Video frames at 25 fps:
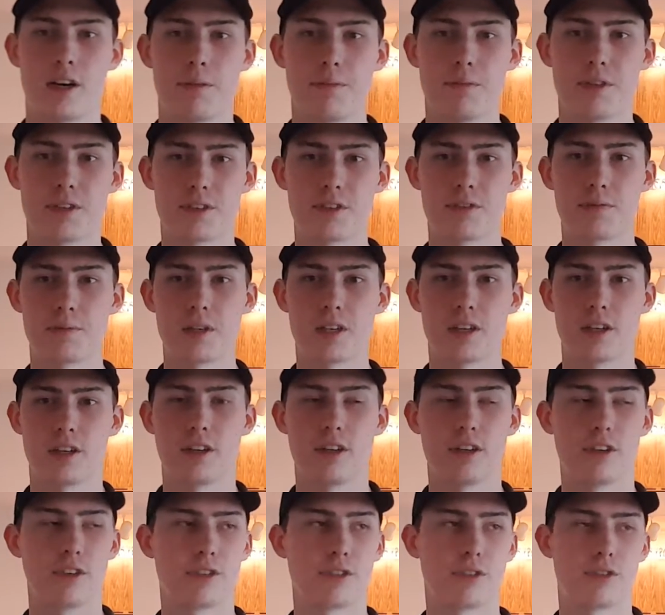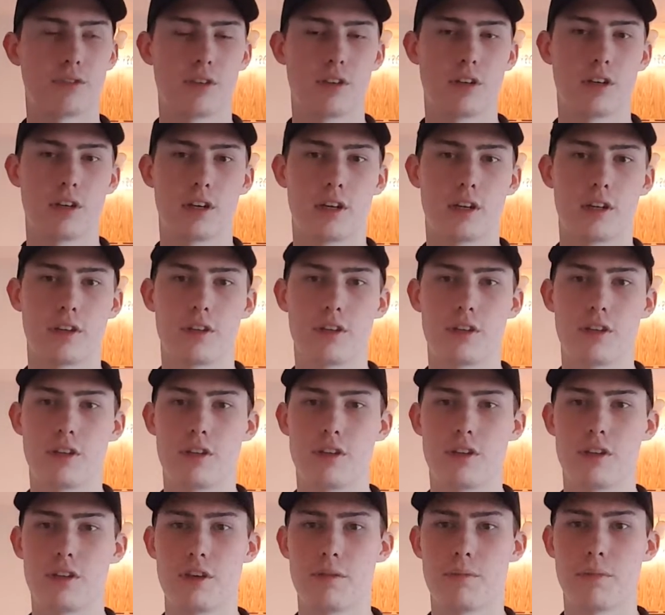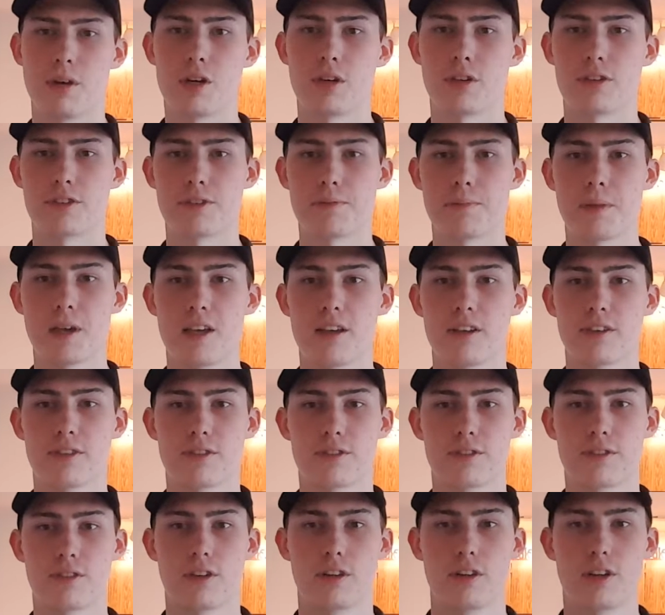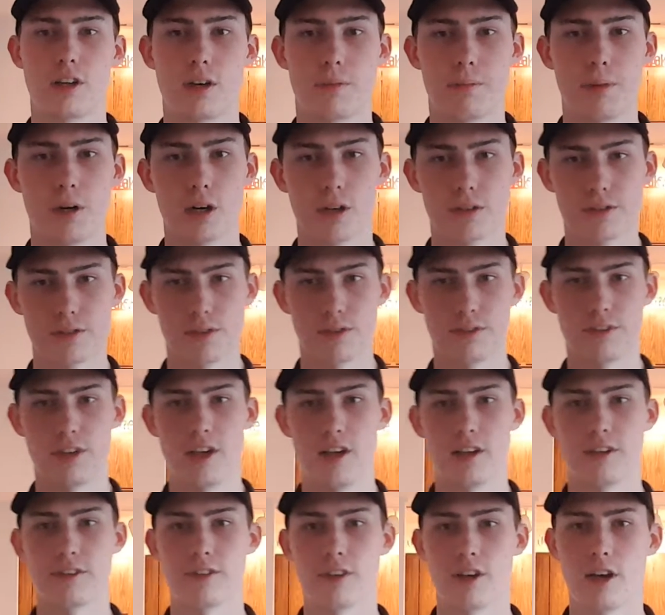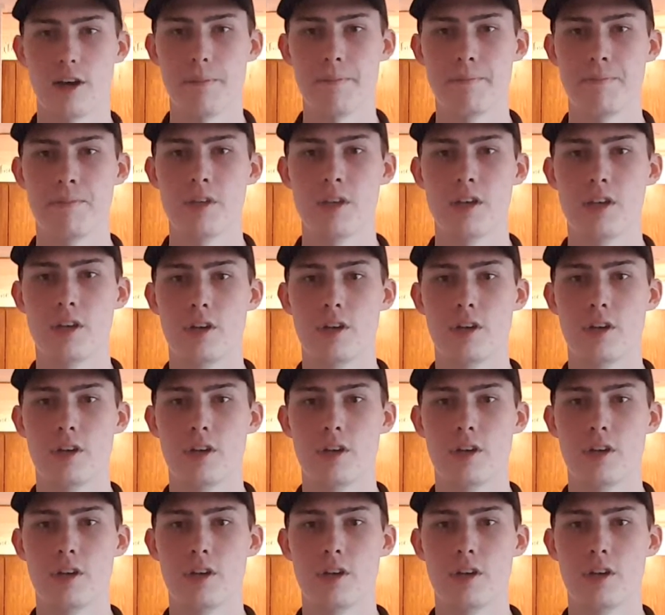This is because the amount of space that a parcel takes up